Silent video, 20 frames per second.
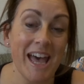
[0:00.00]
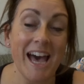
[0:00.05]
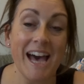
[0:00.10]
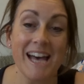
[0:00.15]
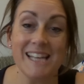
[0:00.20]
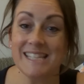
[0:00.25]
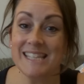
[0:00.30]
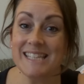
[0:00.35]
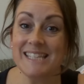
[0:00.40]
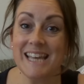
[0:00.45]

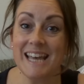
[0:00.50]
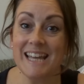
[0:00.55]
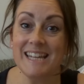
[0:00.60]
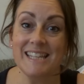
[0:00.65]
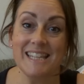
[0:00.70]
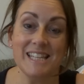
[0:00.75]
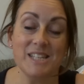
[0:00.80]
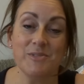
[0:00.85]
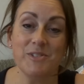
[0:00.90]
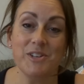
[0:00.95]
As I said,
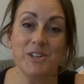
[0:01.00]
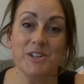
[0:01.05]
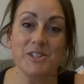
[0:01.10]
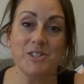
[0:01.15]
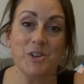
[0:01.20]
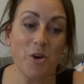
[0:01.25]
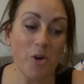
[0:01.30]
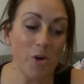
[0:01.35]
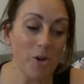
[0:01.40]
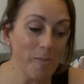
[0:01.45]
this video
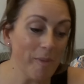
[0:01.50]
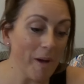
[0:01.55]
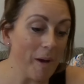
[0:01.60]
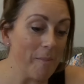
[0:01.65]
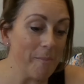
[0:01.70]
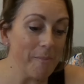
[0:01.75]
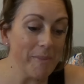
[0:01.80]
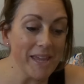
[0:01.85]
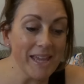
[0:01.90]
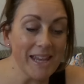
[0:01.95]
is all
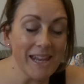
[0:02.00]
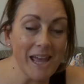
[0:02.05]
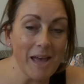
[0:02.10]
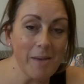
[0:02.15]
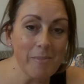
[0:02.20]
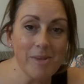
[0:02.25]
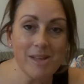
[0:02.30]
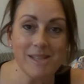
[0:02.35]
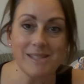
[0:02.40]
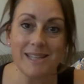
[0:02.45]
about
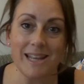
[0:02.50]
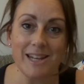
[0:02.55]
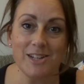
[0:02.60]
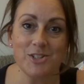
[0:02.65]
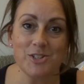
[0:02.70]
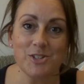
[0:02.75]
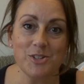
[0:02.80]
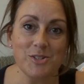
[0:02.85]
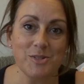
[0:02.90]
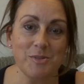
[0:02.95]
B&M
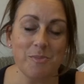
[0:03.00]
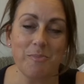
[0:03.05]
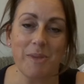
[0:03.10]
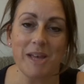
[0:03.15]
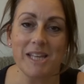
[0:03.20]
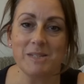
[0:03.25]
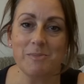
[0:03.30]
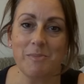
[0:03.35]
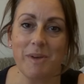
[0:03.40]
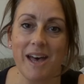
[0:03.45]
Essentials and
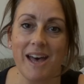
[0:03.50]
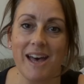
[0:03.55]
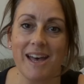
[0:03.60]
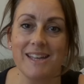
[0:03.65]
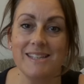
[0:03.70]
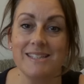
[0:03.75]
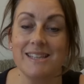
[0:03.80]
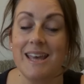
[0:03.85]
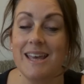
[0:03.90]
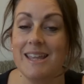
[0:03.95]
Best
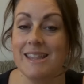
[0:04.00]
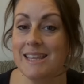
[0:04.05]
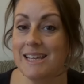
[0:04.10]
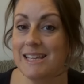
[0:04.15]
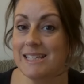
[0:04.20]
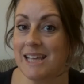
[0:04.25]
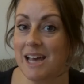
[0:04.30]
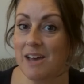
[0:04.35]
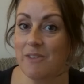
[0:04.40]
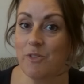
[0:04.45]
Buys,
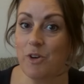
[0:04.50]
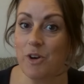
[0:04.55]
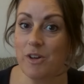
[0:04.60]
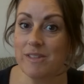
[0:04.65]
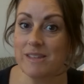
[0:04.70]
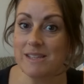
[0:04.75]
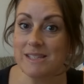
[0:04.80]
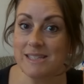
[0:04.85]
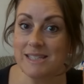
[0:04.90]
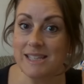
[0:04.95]
things that I've got in
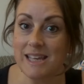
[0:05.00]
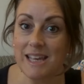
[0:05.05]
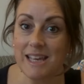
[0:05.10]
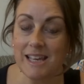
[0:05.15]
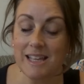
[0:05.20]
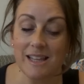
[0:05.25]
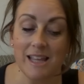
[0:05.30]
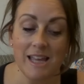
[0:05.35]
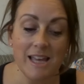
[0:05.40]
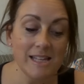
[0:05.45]
the
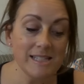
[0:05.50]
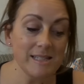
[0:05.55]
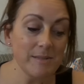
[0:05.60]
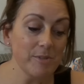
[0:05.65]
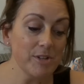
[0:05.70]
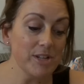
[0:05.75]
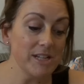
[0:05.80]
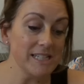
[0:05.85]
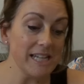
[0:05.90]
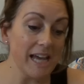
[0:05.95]
sale. So I'm
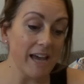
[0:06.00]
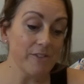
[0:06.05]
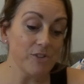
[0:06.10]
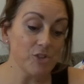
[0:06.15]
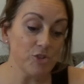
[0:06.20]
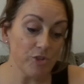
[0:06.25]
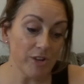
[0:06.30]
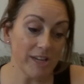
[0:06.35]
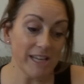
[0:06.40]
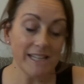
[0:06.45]
gonna dive
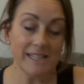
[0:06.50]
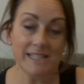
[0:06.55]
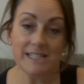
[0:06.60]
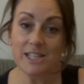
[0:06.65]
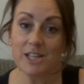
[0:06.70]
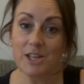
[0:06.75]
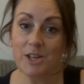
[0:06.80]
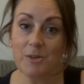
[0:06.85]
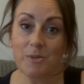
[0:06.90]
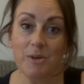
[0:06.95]
straight
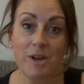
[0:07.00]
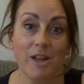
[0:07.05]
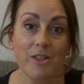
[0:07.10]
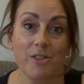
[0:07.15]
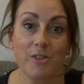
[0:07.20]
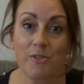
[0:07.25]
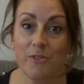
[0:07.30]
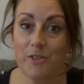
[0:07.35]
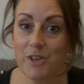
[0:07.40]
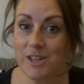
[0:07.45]
into
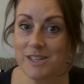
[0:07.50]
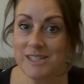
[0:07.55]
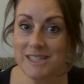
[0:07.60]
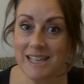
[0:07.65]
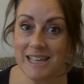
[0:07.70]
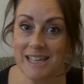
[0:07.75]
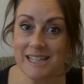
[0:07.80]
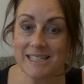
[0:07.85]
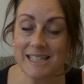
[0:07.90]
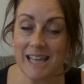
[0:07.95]
the first
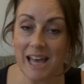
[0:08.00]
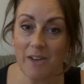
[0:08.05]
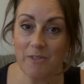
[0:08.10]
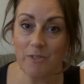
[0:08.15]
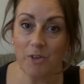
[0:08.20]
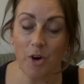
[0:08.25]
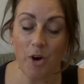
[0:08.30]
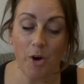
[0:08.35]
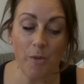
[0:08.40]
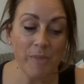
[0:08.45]
things that I've
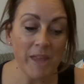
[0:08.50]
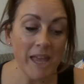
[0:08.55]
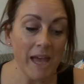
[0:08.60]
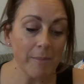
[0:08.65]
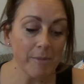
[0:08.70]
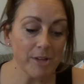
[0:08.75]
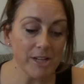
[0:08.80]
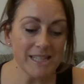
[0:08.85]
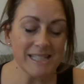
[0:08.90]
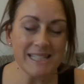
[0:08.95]
got.
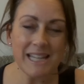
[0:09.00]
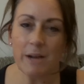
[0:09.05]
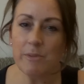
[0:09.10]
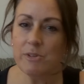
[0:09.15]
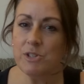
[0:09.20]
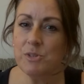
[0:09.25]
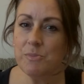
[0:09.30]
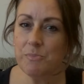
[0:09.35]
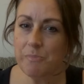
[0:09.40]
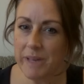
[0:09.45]
I'm going to start
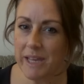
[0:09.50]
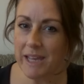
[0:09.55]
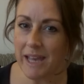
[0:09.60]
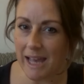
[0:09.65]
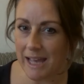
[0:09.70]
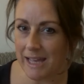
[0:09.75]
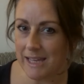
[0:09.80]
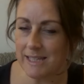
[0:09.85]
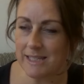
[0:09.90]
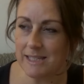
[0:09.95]
with some bigger
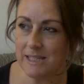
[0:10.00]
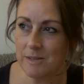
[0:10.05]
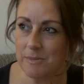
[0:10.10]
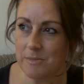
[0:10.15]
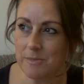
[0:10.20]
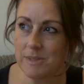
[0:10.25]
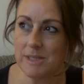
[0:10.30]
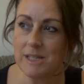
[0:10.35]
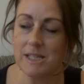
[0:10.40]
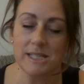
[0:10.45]

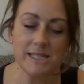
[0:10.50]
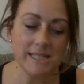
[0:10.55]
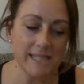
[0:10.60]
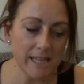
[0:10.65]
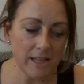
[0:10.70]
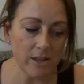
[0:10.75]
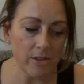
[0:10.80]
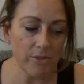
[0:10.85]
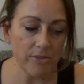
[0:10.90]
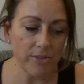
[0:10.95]
items,
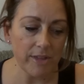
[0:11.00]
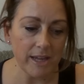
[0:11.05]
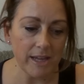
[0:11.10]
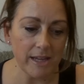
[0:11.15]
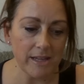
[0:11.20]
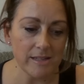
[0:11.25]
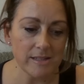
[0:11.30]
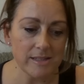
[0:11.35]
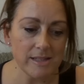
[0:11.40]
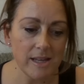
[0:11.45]
sale
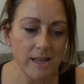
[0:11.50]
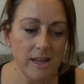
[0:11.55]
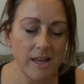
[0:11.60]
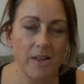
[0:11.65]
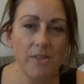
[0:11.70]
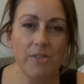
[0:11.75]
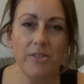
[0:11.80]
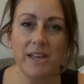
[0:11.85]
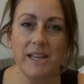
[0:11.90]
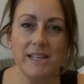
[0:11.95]
things,
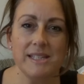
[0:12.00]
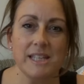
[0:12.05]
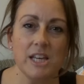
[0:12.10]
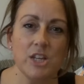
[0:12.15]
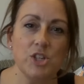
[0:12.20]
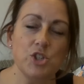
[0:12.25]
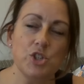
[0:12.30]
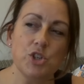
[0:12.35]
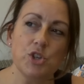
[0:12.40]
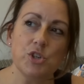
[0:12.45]
things
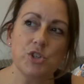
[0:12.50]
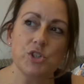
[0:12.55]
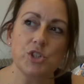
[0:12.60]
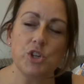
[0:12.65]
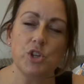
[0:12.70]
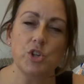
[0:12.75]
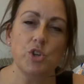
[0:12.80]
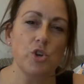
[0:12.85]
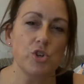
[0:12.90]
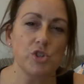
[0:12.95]
that are
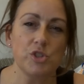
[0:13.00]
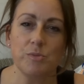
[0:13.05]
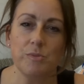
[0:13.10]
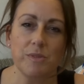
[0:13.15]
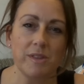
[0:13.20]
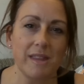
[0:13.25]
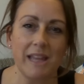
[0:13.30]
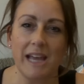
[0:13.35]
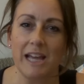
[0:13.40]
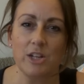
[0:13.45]
just not
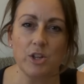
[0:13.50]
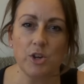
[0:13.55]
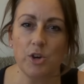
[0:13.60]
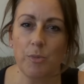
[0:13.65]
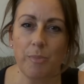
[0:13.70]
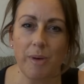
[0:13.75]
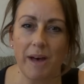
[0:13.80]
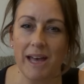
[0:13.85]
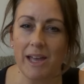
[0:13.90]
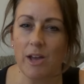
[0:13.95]
something that I'd
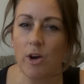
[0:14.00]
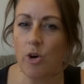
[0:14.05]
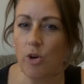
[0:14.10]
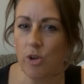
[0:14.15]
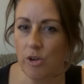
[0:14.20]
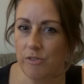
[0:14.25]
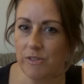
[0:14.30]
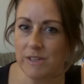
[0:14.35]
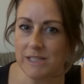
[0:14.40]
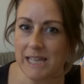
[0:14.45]
go buy all
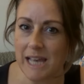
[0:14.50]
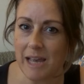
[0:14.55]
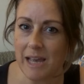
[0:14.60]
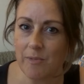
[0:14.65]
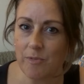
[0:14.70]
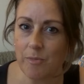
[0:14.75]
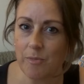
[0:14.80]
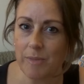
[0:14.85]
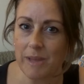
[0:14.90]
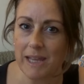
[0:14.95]
of the time
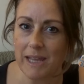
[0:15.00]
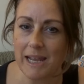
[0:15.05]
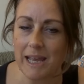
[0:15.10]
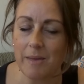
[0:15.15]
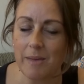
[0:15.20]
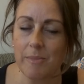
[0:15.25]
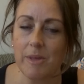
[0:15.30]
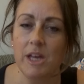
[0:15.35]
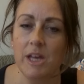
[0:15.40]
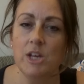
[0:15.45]
from
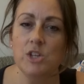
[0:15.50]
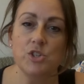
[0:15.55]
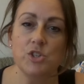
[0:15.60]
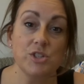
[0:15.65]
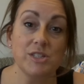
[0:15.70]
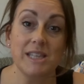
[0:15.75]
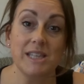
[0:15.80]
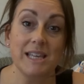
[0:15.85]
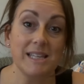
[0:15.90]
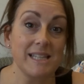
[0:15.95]
B&M,
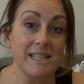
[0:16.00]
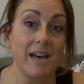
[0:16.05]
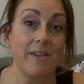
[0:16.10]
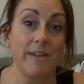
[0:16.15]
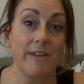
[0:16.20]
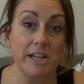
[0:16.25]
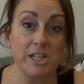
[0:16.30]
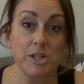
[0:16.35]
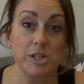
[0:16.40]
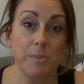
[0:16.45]
just things that I've
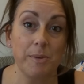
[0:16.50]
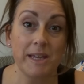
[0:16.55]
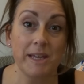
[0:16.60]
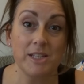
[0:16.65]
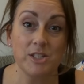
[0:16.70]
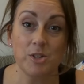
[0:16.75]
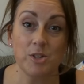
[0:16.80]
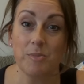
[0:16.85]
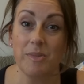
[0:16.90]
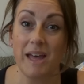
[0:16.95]
actually
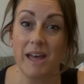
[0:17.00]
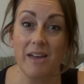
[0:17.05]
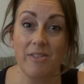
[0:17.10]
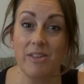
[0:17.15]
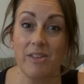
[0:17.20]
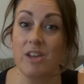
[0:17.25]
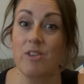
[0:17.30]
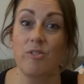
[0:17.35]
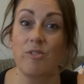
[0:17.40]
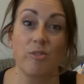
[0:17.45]
picked up that I
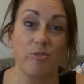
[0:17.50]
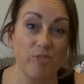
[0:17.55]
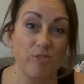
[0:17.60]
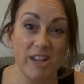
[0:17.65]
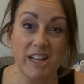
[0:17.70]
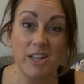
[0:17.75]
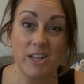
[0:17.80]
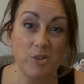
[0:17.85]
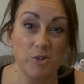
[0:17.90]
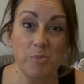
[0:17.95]
think are a
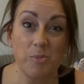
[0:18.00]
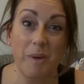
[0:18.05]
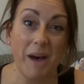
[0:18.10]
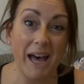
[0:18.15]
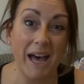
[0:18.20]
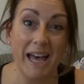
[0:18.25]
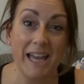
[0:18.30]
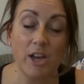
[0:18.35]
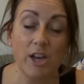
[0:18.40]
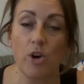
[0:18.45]
really good
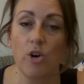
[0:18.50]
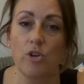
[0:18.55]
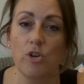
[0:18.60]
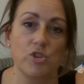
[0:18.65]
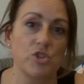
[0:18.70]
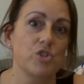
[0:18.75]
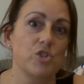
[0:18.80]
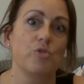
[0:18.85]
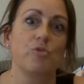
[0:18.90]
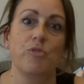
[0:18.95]
buy or
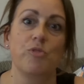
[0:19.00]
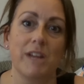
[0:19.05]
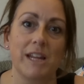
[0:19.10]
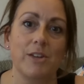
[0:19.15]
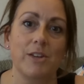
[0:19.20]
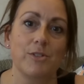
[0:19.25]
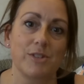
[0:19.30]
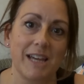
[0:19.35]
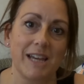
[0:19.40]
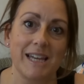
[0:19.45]
just a really
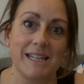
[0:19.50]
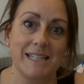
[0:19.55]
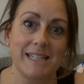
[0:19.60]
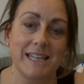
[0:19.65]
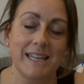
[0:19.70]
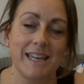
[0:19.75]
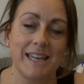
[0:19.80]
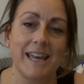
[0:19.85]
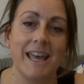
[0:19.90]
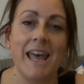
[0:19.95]
good
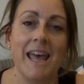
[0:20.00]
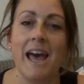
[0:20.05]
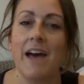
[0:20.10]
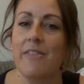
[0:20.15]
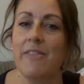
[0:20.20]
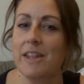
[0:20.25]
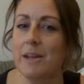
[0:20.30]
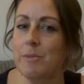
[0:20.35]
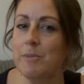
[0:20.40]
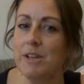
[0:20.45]
idea. And
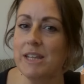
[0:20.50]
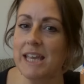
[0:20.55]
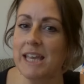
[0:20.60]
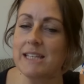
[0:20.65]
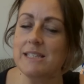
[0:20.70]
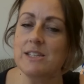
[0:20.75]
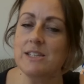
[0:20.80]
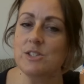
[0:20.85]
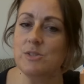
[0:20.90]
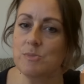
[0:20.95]
then I'm going to get
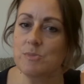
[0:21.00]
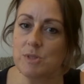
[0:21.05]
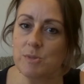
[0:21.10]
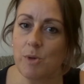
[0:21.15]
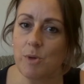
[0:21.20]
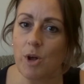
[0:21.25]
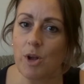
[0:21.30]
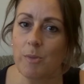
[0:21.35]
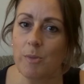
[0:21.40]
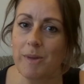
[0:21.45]
to some
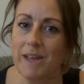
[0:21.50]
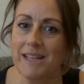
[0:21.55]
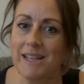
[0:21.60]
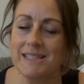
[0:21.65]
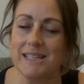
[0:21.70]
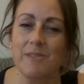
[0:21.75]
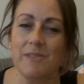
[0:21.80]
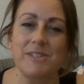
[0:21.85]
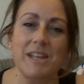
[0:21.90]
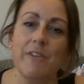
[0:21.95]
smaller bits.
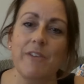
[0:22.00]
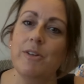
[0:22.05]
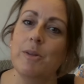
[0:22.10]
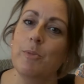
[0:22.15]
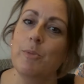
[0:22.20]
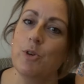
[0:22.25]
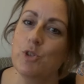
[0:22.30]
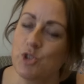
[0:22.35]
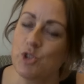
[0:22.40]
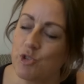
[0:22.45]
I've definitely
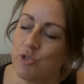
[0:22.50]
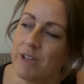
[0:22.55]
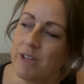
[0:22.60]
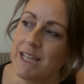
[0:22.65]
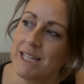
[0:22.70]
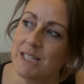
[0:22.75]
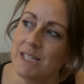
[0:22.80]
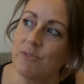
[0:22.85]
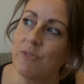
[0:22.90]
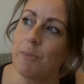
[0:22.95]
bought
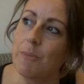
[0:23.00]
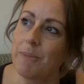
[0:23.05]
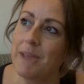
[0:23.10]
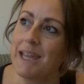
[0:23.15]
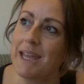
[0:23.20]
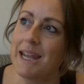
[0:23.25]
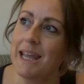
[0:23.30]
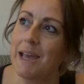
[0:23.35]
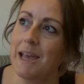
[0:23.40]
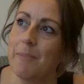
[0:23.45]
treats from
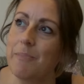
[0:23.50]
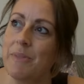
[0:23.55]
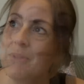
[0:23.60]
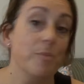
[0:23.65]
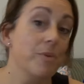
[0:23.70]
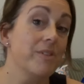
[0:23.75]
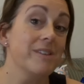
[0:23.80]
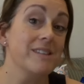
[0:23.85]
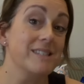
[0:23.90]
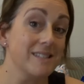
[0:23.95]
B&M,
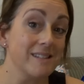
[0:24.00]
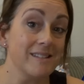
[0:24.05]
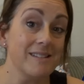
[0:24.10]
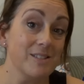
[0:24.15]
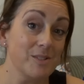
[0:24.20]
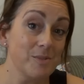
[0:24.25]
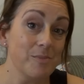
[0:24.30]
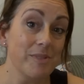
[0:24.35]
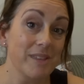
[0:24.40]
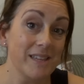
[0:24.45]
but there's still
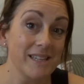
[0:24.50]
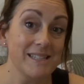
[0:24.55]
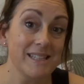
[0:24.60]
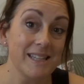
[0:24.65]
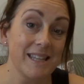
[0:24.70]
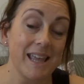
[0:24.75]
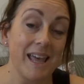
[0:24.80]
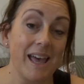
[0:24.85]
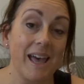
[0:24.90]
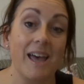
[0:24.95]
some things in
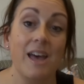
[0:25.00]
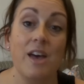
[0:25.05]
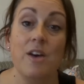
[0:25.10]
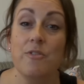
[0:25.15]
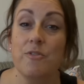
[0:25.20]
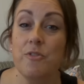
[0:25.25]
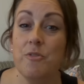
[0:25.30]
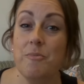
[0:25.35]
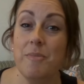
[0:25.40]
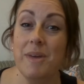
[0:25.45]
there
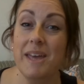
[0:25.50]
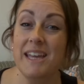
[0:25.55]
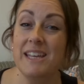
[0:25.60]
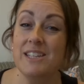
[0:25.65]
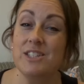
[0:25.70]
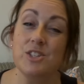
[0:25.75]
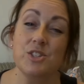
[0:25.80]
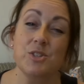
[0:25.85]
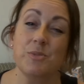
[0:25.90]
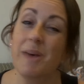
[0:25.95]
for me,
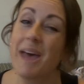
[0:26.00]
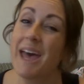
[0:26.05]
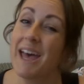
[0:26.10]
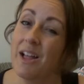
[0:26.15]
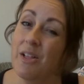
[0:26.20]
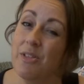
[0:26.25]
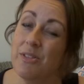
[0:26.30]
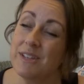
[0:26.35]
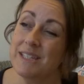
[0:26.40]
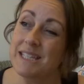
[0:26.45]
so some
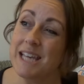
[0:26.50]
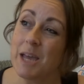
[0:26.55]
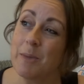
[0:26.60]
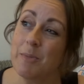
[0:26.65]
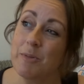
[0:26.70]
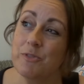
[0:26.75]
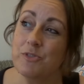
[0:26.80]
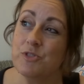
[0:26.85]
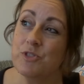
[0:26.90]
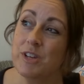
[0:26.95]
healthy type
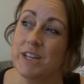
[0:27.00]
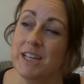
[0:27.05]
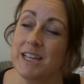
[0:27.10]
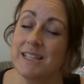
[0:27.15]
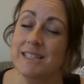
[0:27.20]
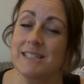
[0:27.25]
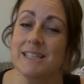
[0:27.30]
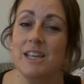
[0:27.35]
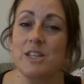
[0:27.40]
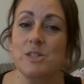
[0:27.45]
of
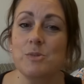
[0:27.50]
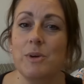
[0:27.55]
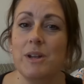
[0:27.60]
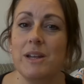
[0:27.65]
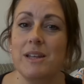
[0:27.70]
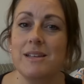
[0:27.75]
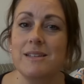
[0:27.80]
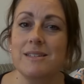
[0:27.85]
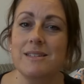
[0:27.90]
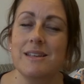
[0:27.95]
treats as well
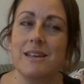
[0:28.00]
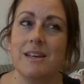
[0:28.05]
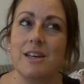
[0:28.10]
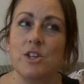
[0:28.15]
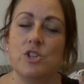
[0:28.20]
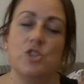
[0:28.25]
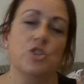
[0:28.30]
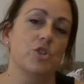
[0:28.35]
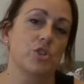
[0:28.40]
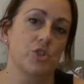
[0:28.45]
as
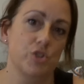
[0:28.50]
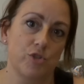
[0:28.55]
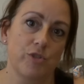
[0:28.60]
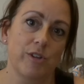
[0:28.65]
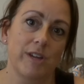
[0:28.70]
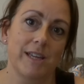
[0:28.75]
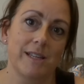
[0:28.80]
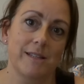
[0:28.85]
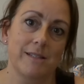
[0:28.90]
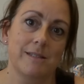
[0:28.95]
just
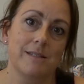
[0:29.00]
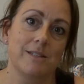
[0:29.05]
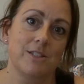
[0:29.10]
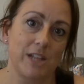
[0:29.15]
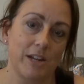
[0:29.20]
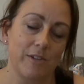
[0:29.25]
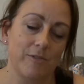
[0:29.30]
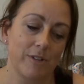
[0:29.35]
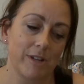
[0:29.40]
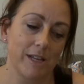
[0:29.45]
treats
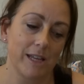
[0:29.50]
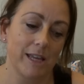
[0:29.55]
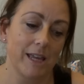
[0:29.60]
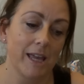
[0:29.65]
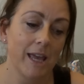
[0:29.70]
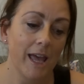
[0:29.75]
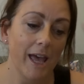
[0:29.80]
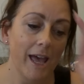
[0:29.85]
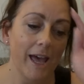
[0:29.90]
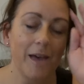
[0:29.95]
generally.
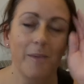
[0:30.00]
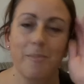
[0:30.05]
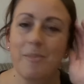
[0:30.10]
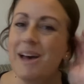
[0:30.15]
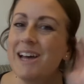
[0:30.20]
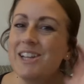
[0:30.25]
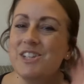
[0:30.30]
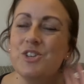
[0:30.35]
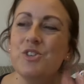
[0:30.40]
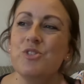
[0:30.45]

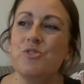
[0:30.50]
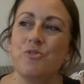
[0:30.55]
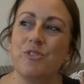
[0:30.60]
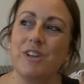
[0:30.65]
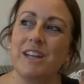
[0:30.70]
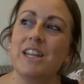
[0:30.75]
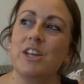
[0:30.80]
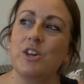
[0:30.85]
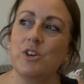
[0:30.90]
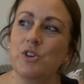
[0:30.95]
I don't
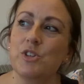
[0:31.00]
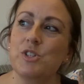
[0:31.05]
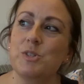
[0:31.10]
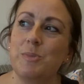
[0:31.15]
really go to